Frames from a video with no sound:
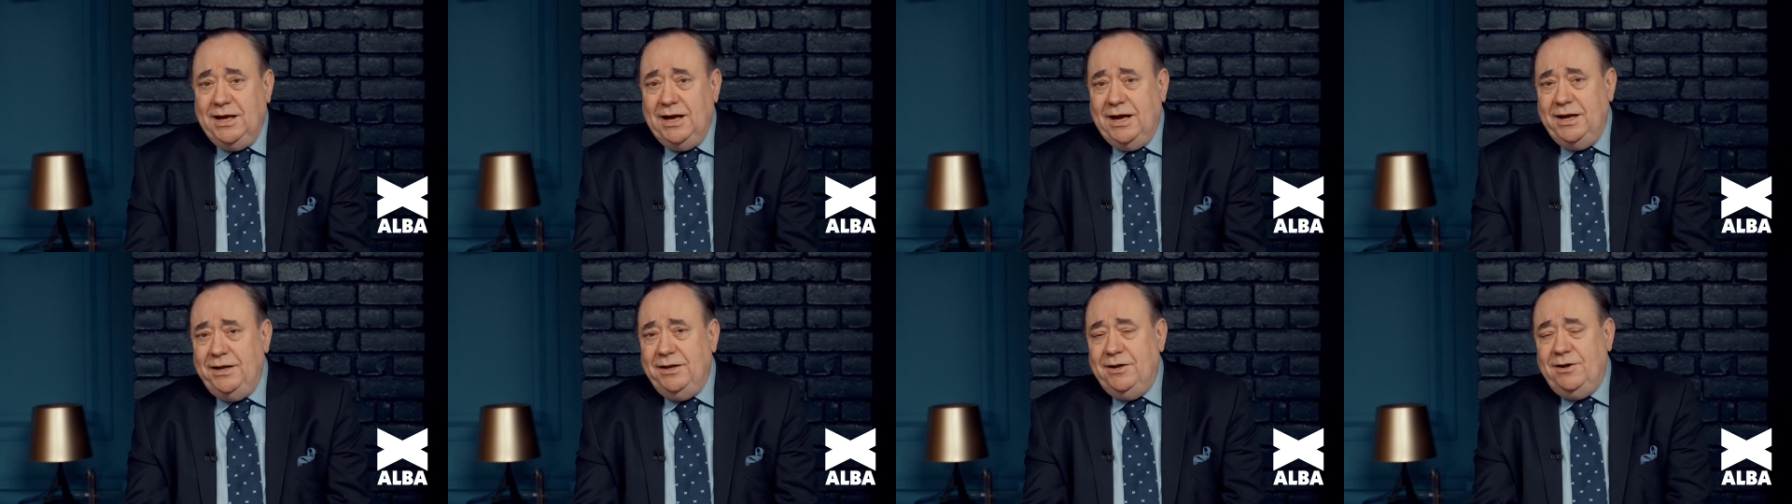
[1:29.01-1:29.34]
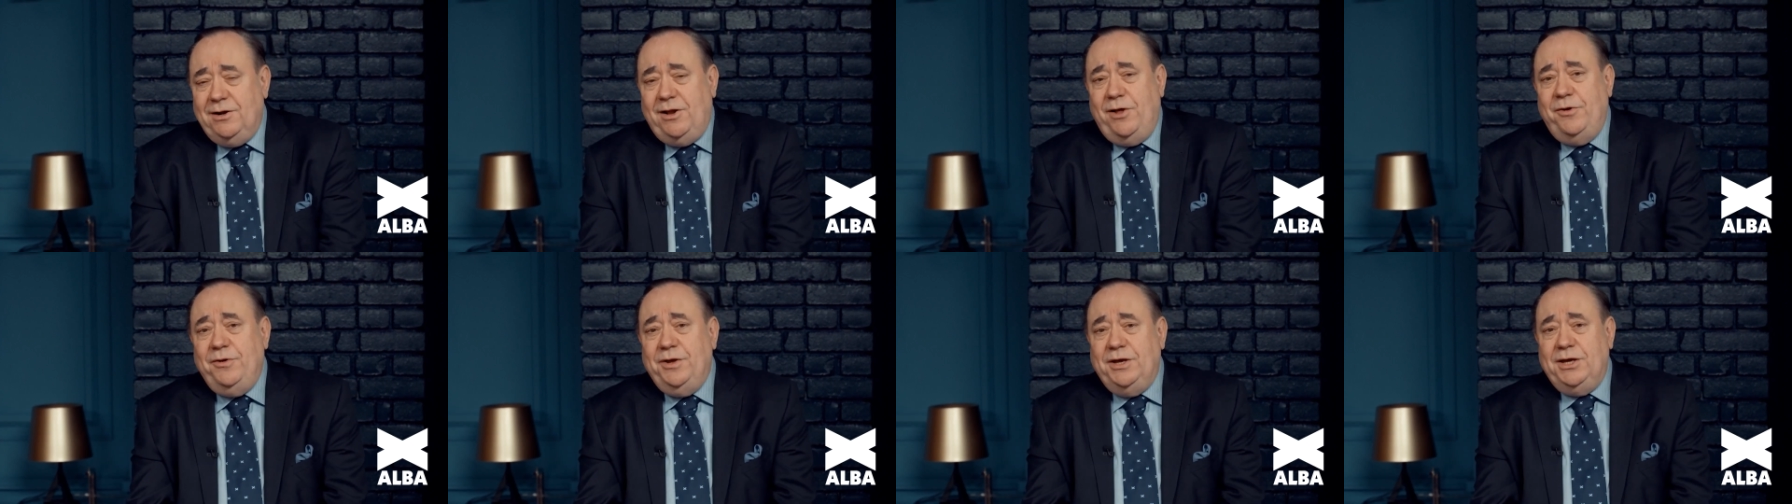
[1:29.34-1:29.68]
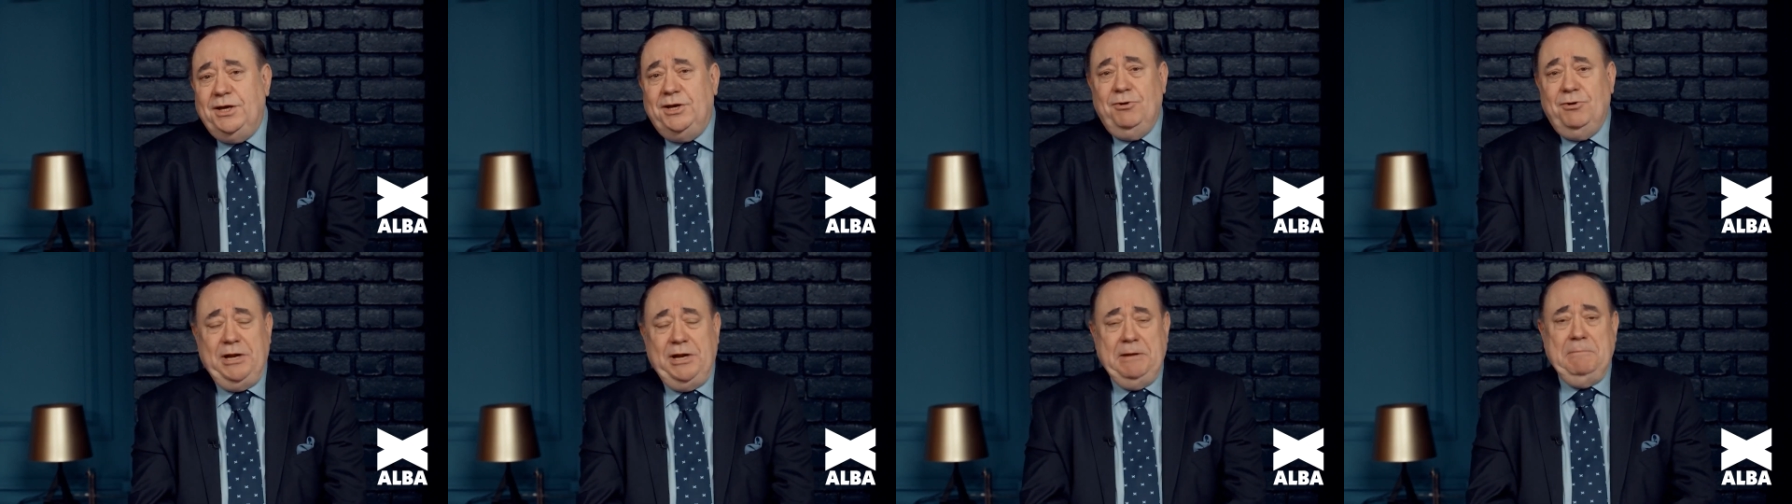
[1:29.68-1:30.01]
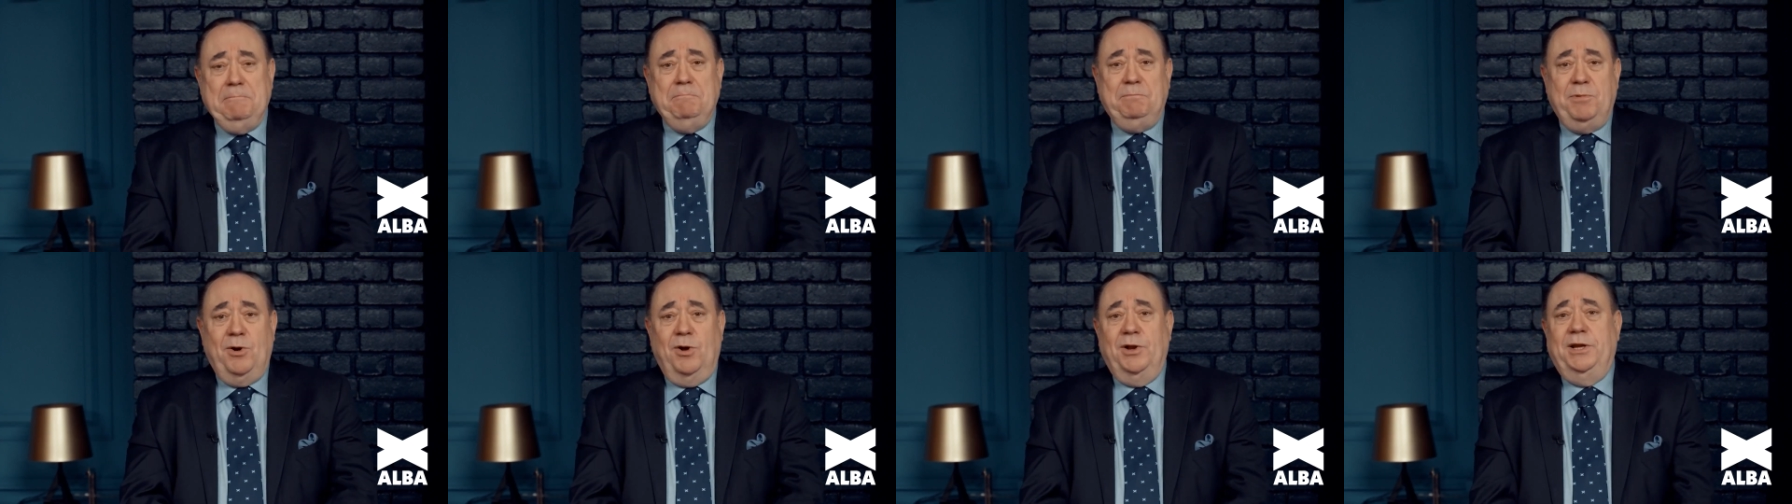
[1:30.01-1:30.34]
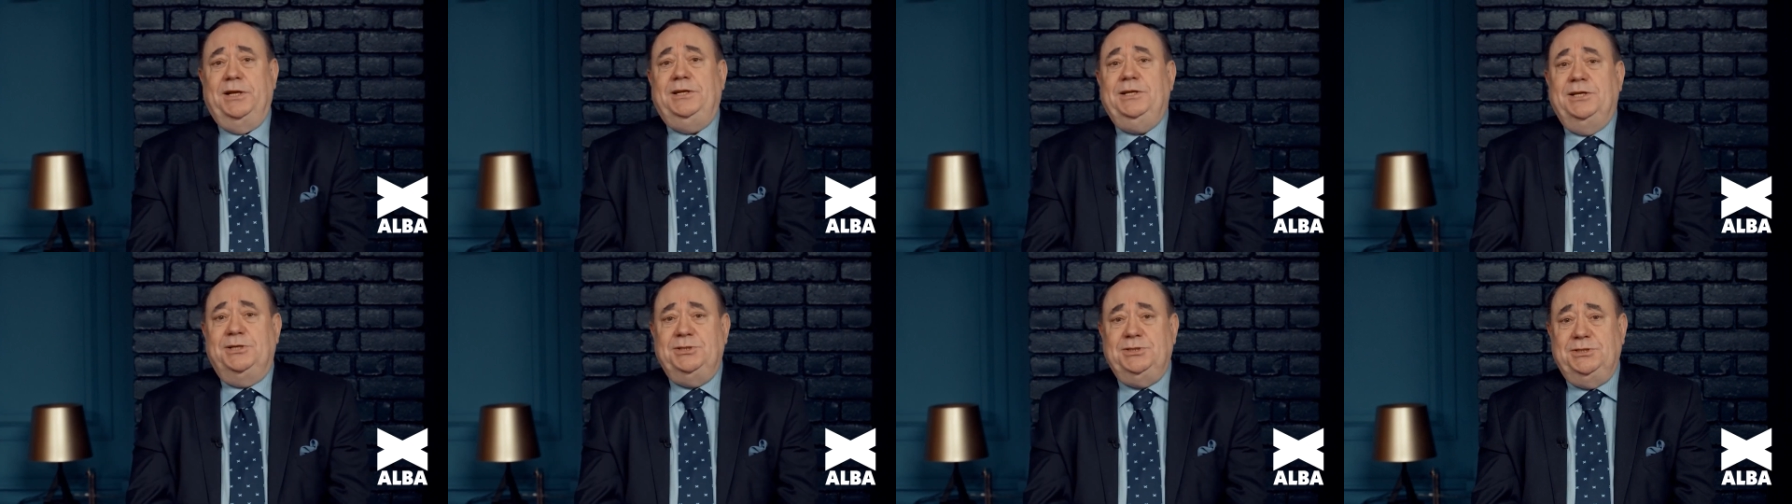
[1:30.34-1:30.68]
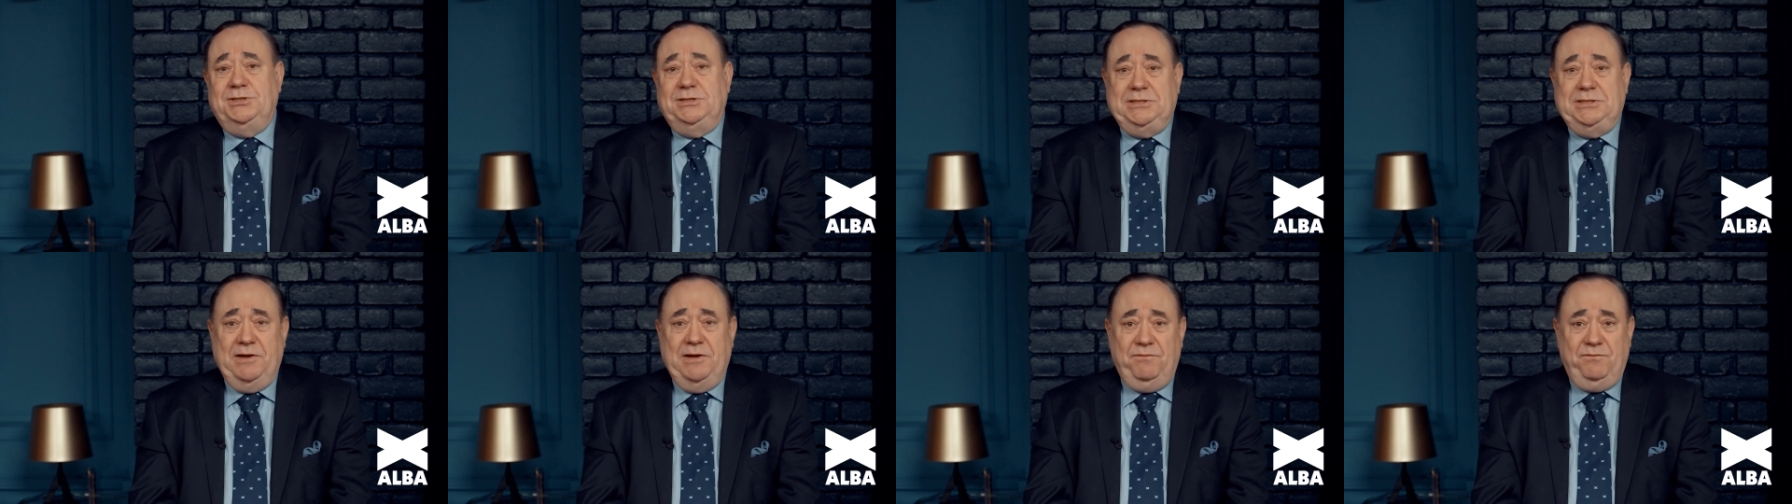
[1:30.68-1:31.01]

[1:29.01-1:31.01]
and allowing Green politicians to